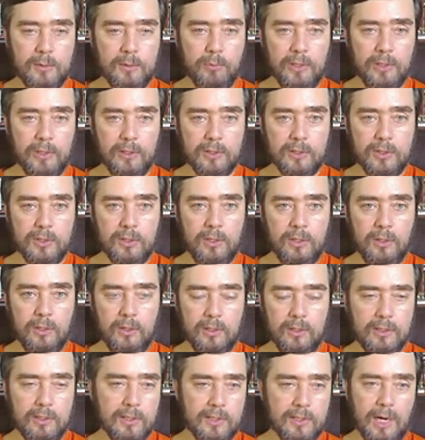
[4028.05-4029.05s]
because
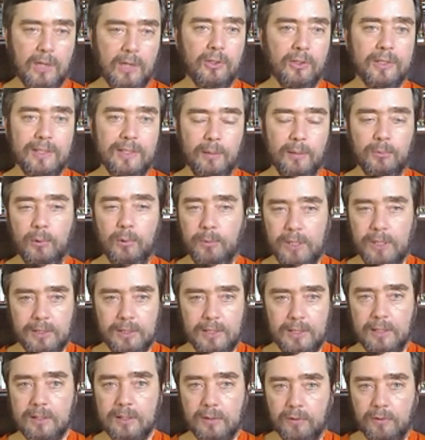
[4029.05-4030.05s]
this is our attempt to make
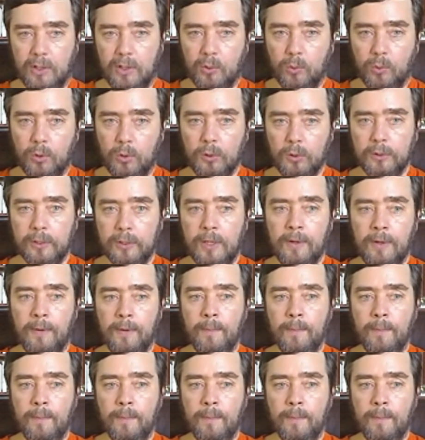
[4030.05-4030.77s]
sense of our world.